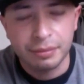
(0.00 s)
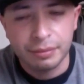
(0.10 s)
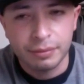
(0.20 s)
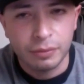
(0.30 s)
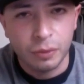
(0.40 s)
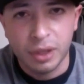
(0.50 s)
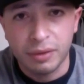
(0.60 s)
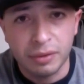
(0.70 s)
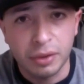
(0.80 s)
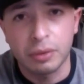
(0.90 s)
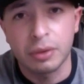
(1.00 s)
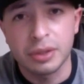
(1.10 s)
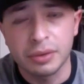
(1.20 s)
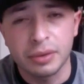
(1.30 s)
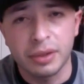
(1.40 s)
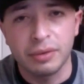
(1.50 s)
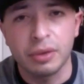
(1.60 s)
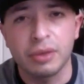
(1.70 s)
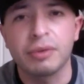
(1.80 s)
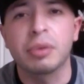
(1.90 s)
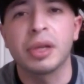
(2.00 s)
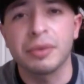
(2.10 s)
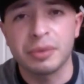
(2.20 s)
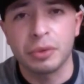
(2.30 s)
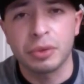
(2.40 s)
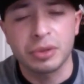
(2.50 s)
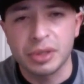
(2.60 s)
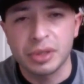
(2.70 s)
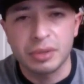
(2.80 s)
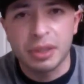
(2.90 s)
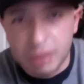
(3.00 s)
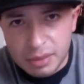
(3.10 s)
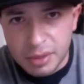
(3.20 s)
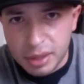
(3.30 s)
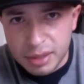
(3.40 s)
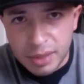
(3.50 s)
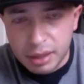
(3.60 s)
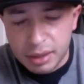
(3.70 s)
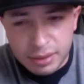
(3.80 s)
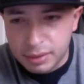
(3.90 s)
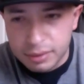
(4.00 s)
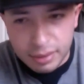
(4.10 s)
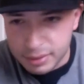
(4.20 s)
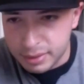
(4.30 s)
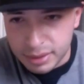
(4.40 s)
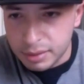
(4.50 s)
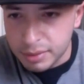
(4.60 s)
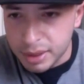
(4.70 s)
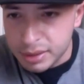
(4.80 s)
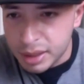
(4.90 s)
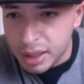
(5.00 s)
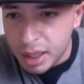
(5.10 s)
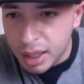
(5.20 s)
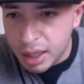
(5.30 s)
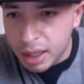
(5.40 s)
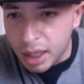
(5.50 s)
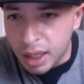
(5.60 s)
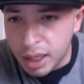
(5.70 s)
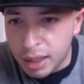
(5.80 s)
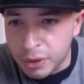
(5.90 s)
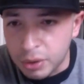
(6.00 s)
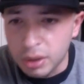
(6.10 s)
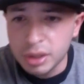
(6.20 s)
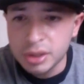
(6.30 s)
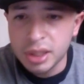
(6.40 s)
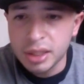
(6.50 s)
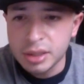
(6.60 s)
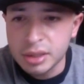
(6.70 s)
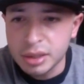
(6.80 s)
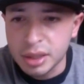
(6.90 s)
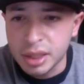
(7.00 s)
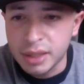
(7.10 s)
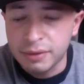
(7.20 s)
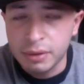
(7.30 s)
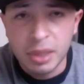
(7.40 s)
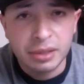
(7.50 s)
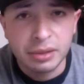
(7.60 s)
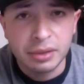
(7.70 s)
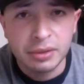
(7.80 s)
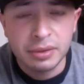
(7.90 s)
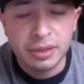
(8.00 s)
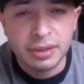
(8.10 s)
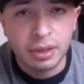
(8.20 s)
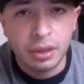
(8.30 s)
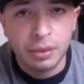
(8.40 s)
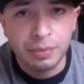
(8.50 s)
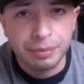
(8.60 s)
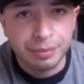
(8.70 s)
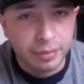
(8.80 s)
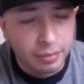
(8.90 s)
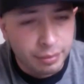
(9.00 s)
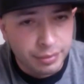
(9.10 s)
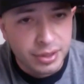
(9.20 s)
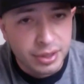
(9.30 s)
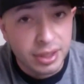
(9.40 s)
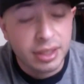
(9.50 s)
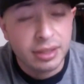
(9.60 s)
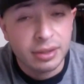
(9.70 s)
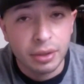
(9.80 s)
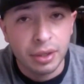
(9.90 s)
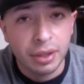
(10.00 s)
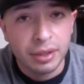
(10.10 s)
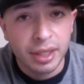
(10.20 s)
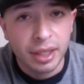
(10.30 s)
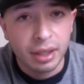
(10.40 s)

Whatever. If you're cordial, if you if you're playing with someone cordial, just be just be nice back. That's all. That's all that matters. Um, don't call a judge if you're about to lose and stall. Shit is so irritating.